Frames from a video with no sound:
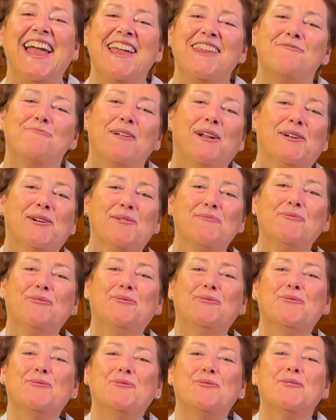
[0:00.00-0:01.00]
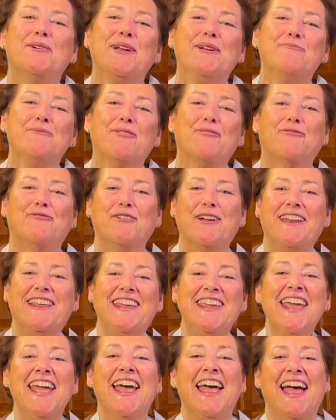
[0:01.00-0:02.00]
and welcome to Cooking with
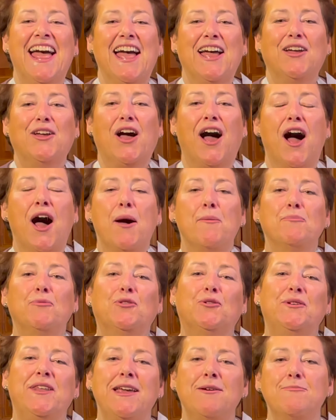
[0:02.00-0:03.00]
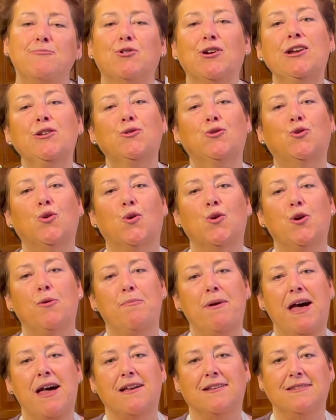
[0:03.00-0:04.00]
Freddy. Today I'm going to talk
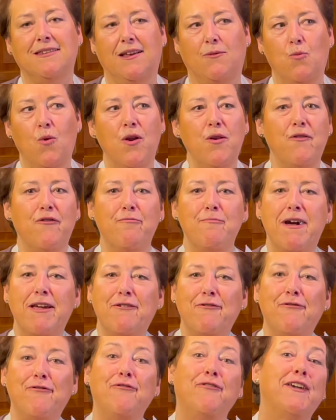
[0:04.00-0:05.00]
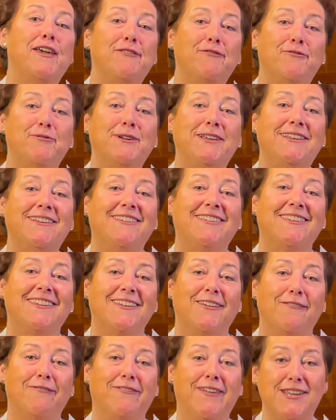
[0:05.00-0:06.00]
about one of my favorite
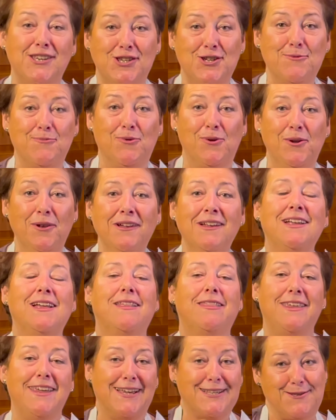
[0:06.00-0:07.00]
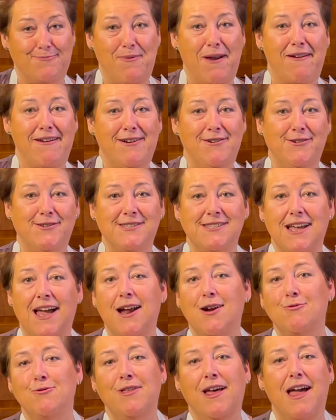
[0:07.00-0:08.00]
vegetable, the asparagus. I
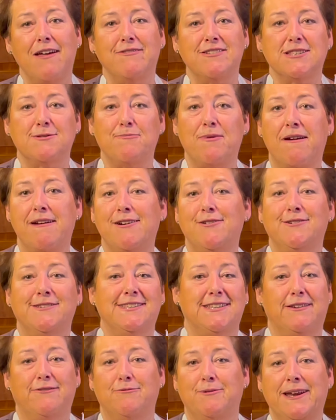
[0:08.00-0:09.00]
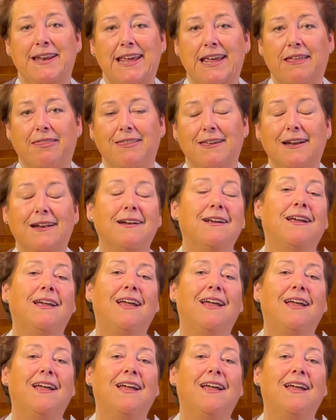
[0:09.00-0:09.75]
could have asparagus every day, I think.